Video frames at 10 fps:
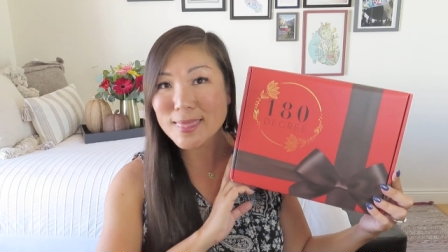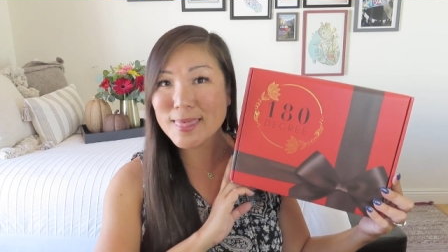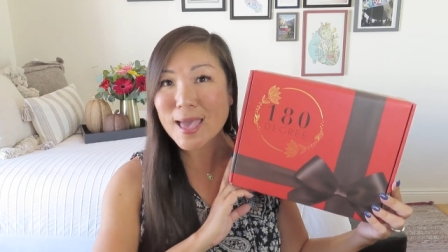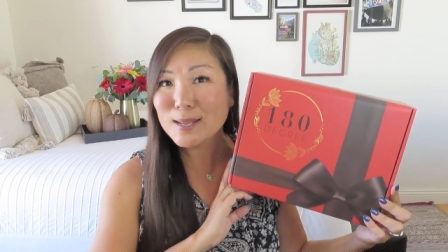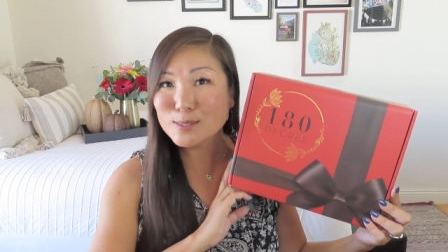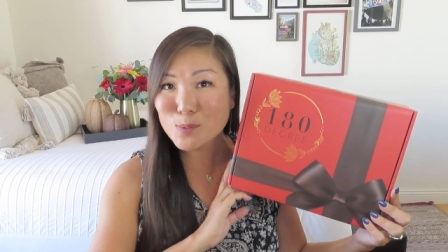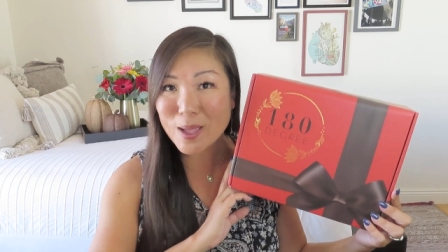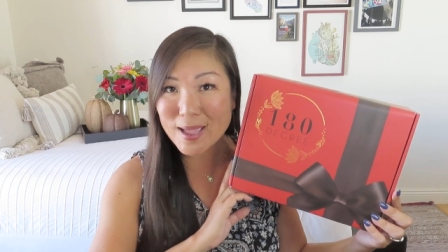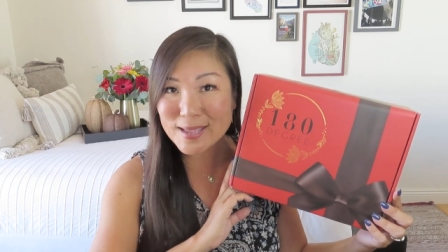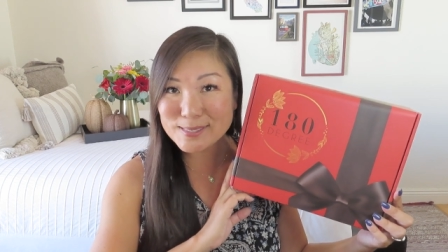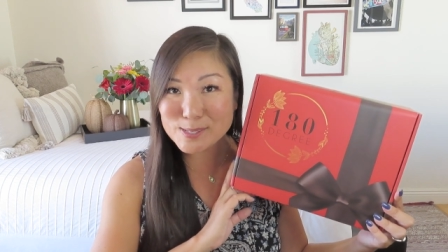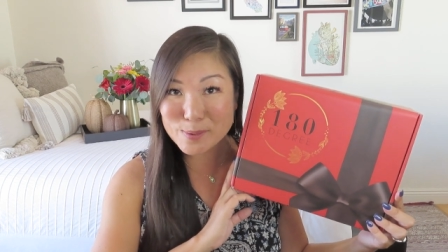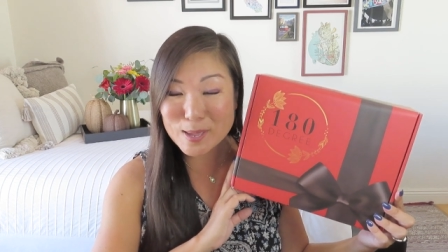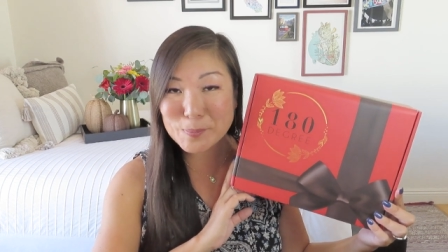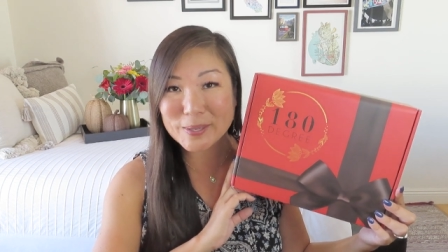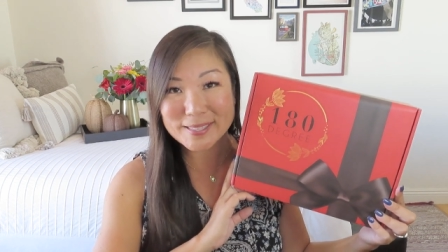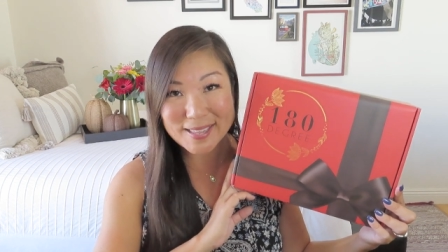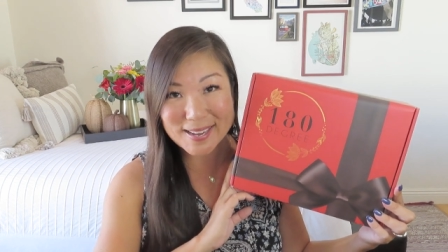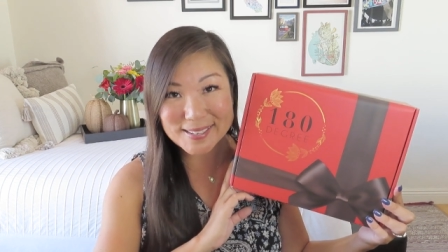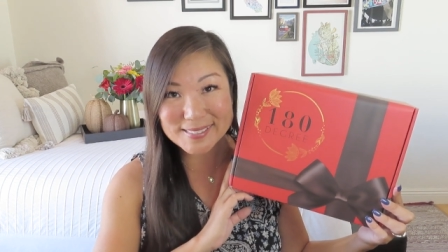that is why I do it. But
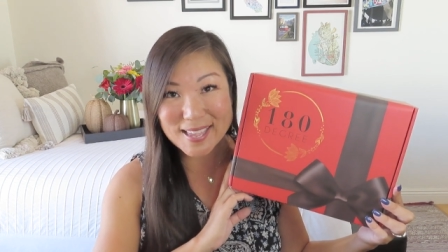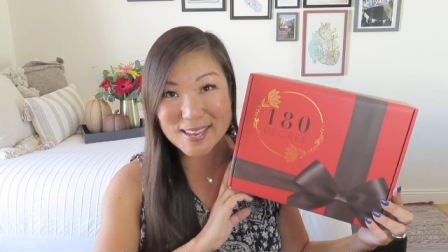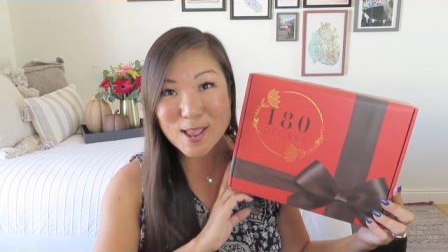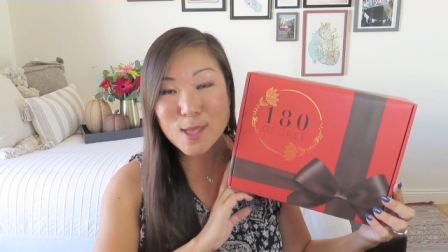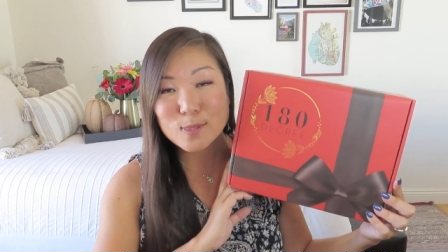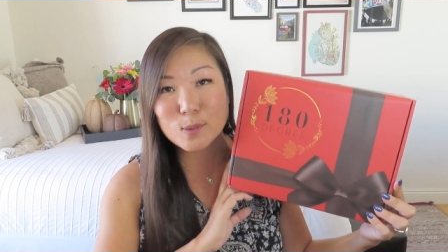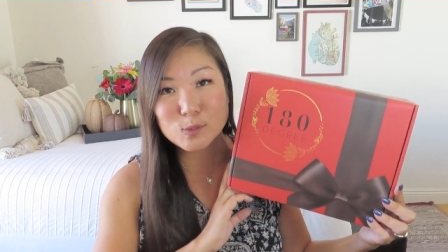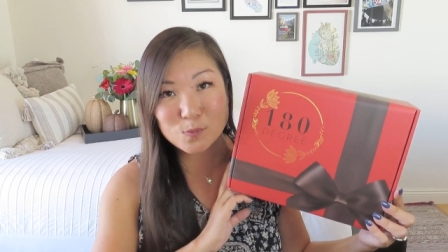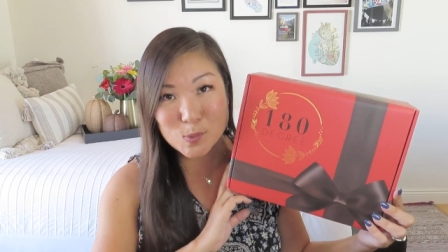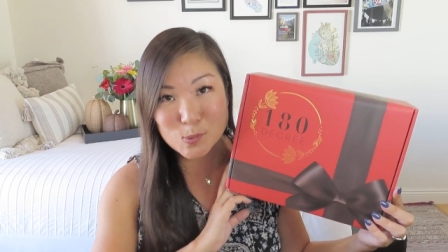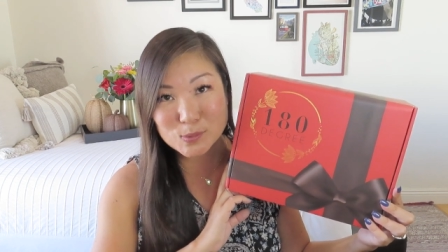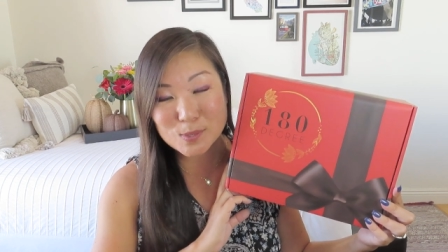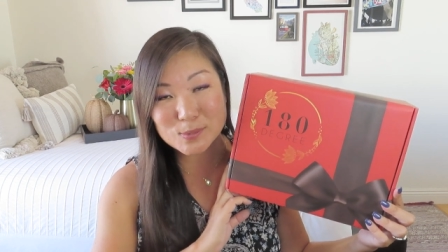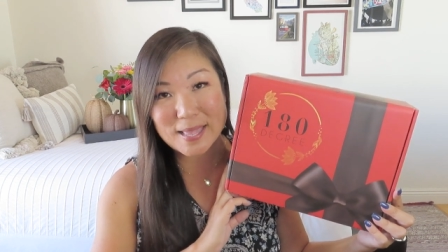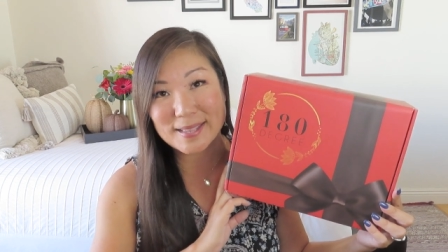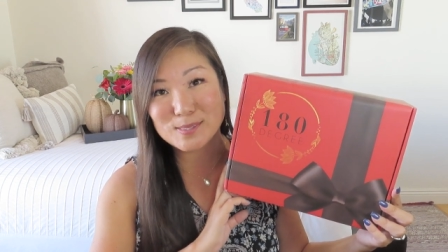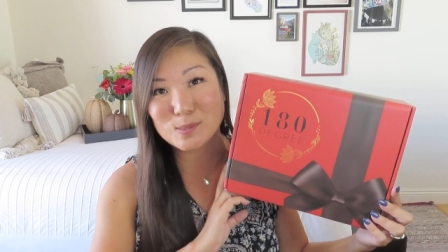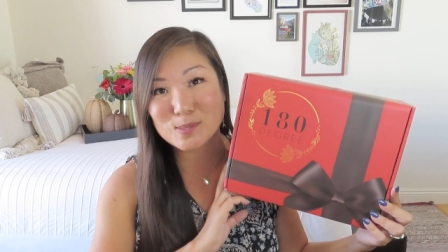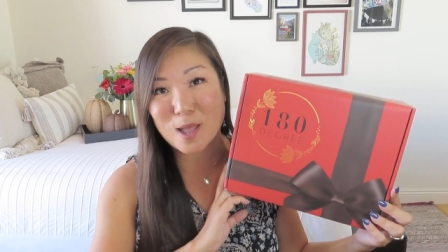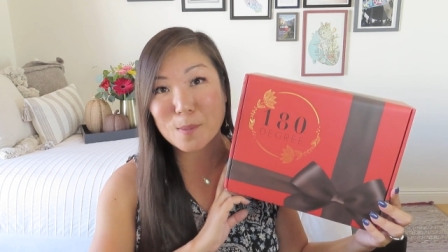like I said, those views, those likes,
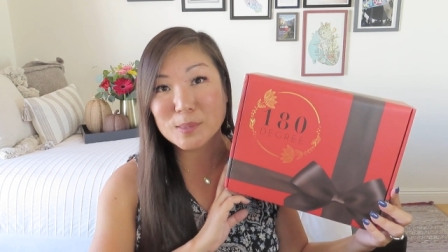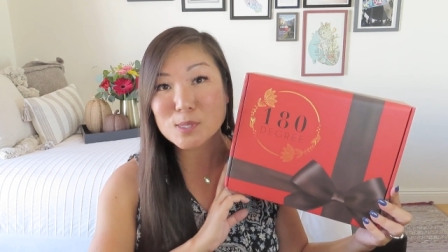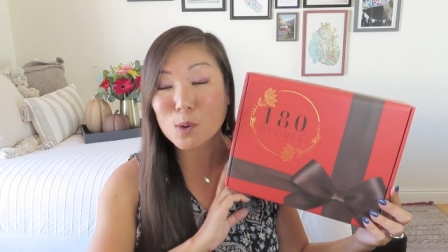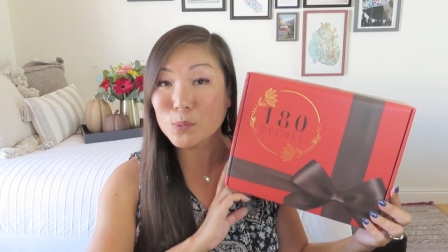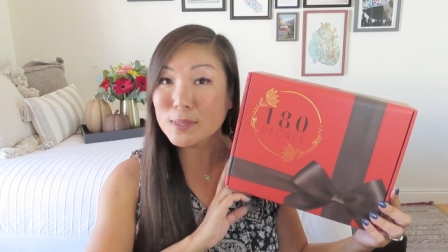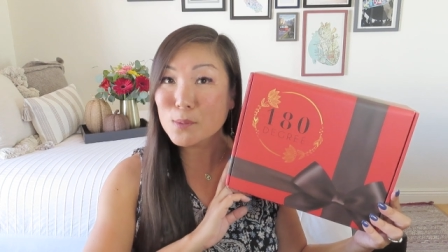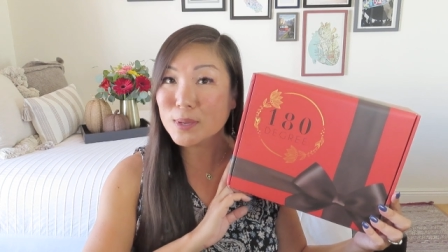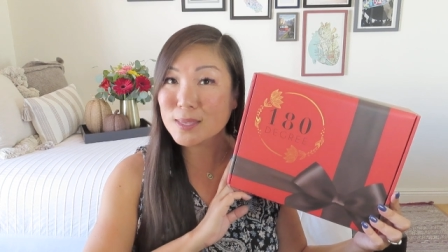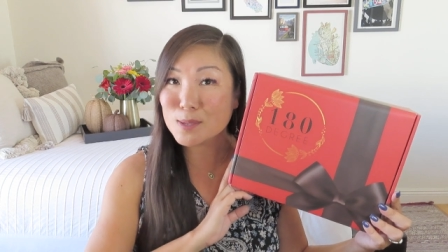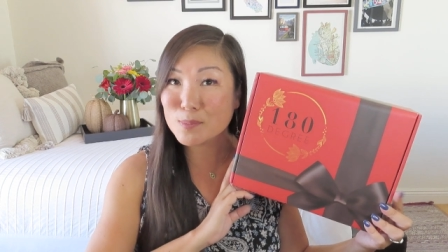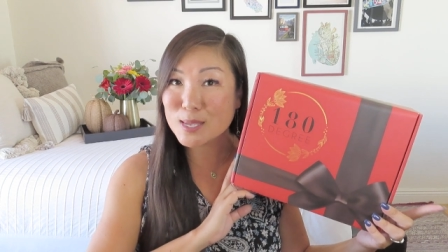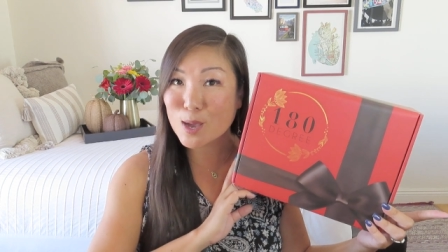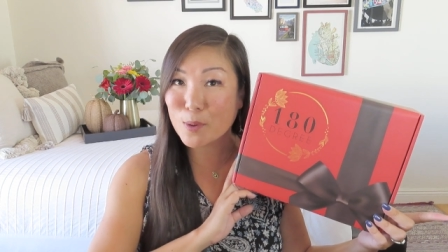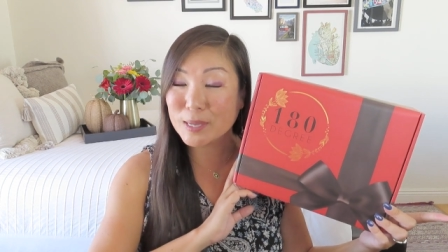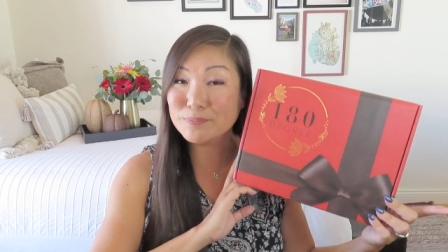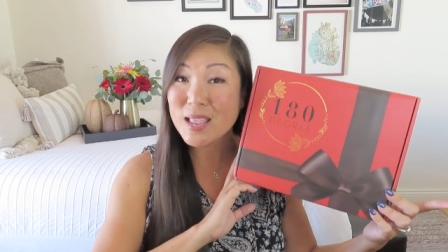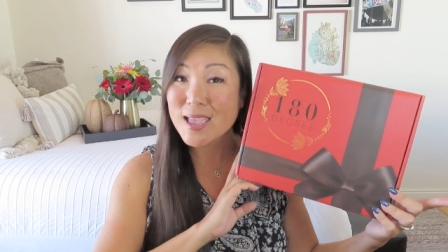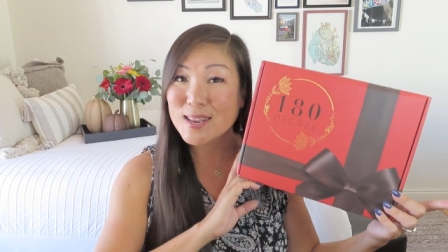those comments are really what keep me going.